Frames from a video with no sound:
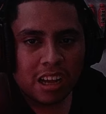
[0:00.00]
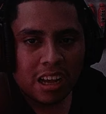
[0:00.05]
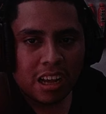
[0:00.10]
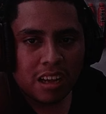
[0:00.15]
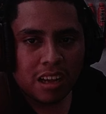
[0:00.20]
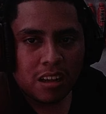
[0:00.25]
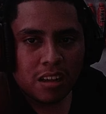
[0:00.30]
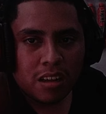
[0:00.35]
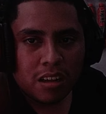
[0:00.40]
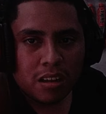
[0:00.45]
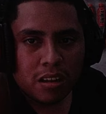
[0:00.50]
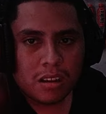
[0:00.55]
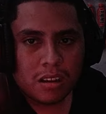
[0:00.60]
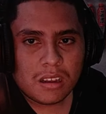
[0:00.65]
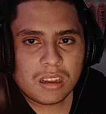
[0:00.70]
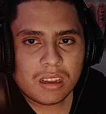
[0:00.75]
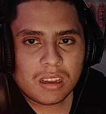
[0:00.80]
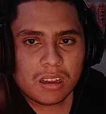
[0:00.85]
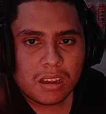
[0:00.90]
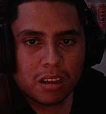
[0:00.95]
You don't.
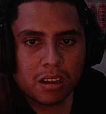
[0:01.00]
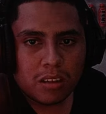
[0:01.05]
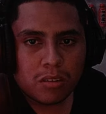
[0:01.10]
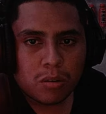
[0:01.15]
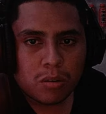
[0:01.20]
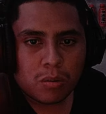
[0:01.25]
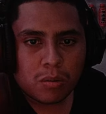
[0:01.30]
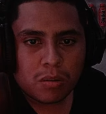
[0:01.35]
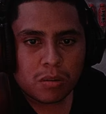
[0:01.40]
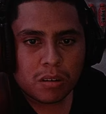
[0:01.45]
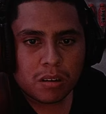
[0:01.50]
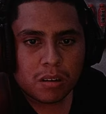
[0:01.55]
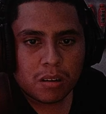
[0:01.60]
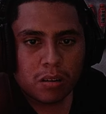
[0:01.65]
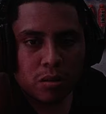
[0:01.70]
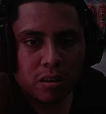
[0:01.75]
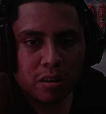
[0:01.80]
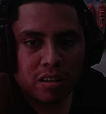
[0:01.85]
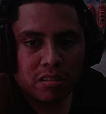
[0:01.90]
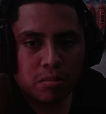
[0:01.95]

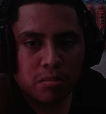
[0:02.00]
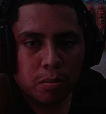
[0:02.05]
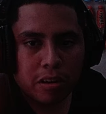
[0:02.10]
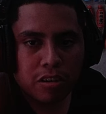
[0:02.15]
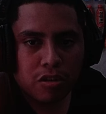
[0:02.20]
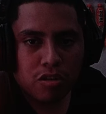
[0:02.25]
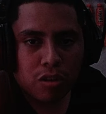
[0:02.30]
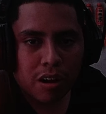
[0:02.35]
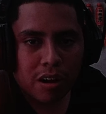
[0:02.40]
Too late.